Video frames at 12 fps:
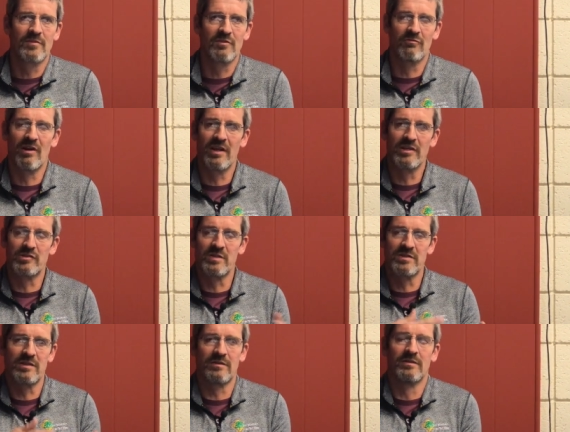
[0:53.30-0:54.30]
run into
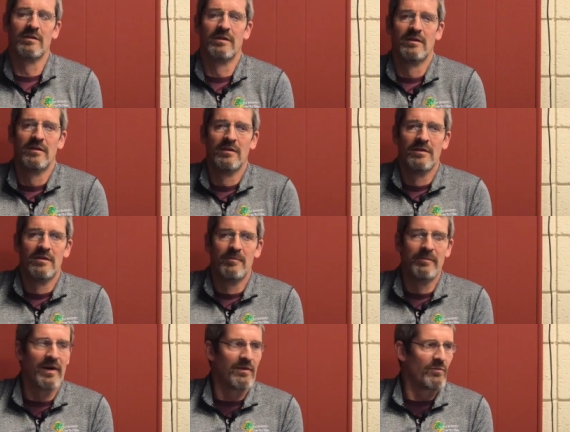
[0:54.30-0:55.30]
each other.
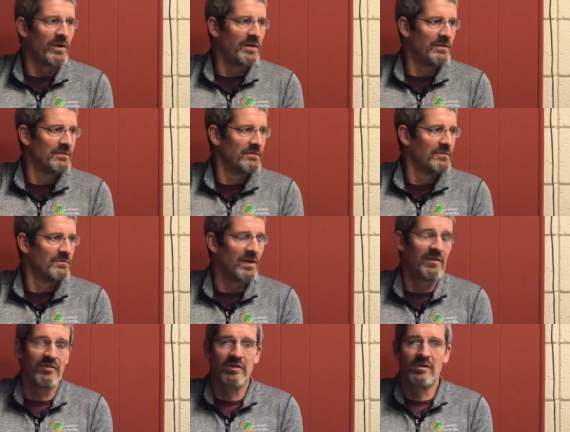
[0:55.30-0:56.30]
But we
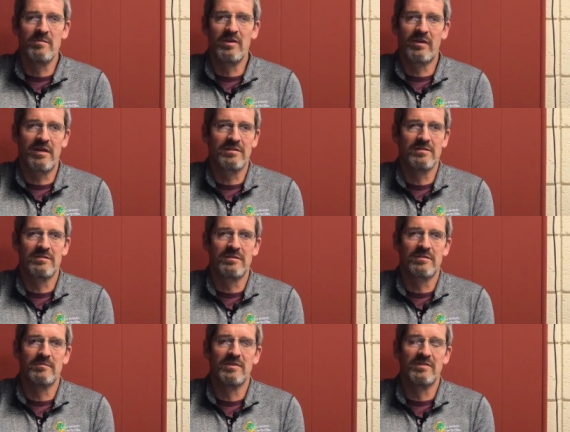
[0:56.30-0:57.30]
have a good communication
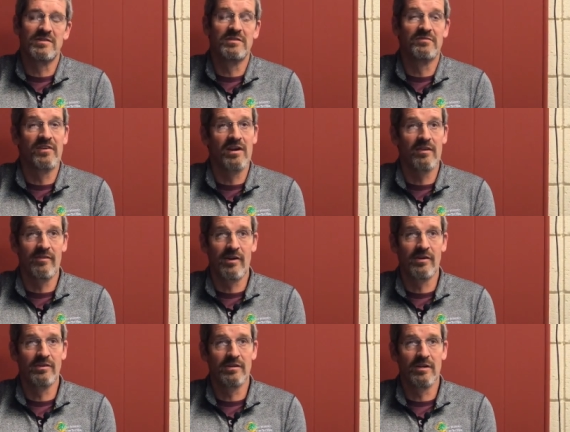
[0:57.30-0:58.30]
system, and she's very,
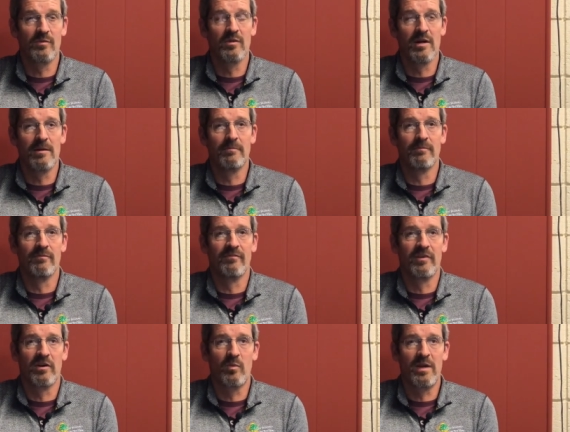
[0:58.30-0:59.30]
very good at what I'm
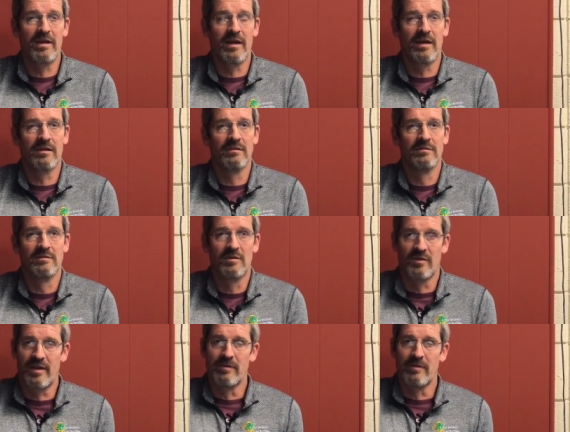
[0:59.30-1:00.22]
very weak at. You know, the